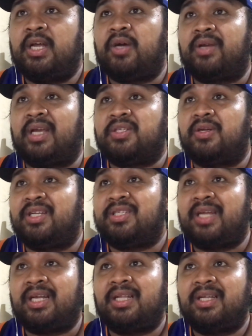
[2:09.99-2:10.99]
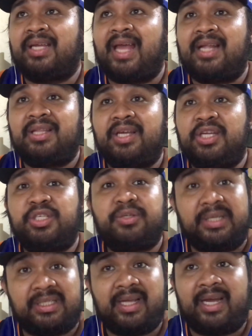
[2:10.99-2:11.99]
Okay, so let's take a look at the
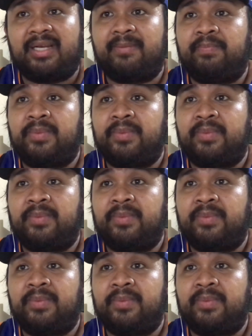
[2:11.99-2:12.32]
injuries then.